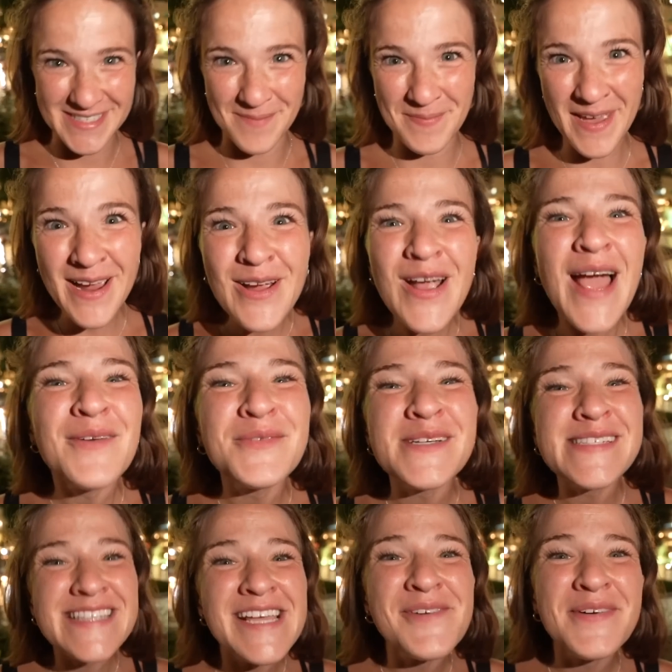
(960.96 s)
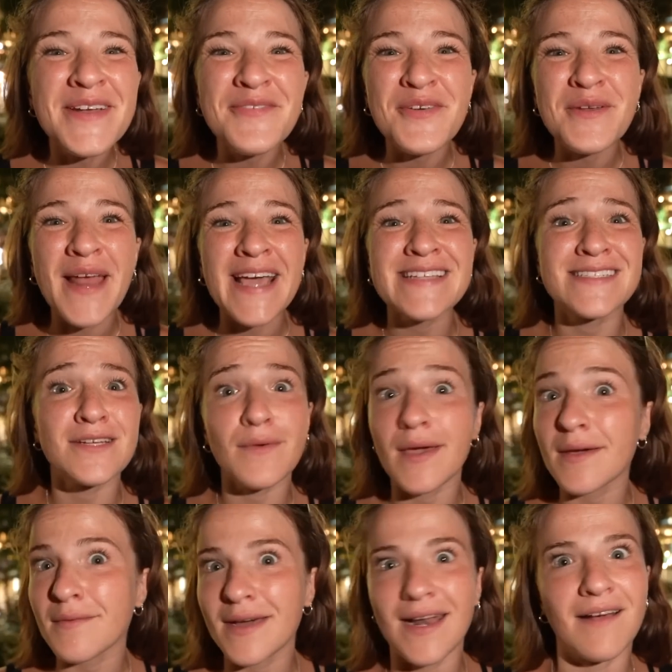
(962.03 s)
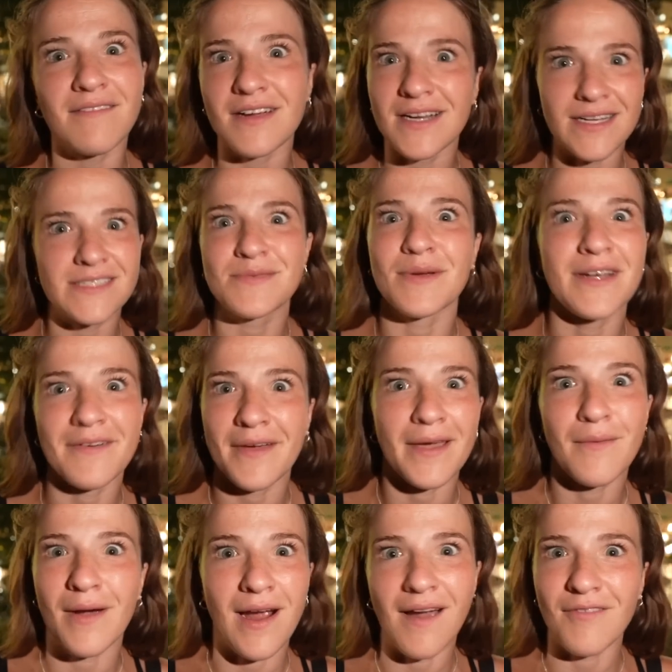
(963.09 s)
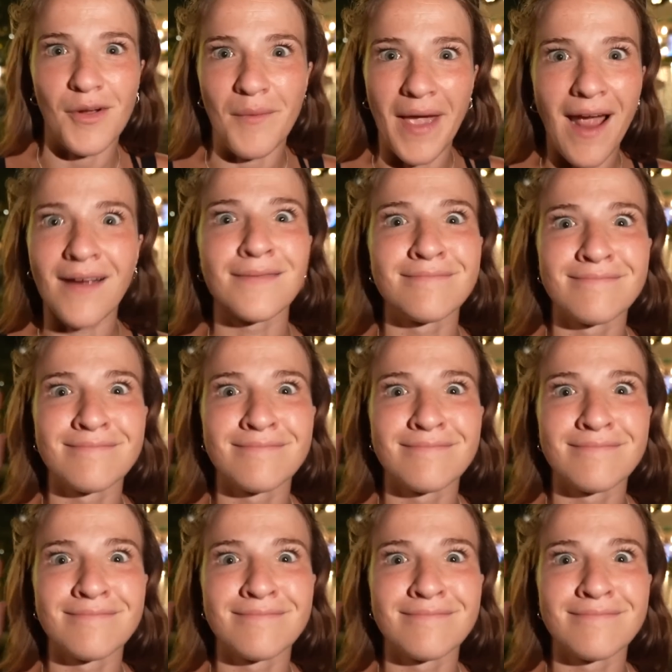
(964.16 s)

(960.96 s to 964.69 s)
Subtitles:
up here and we'll see you in a few days doing whatever it is we're doing wherever we are.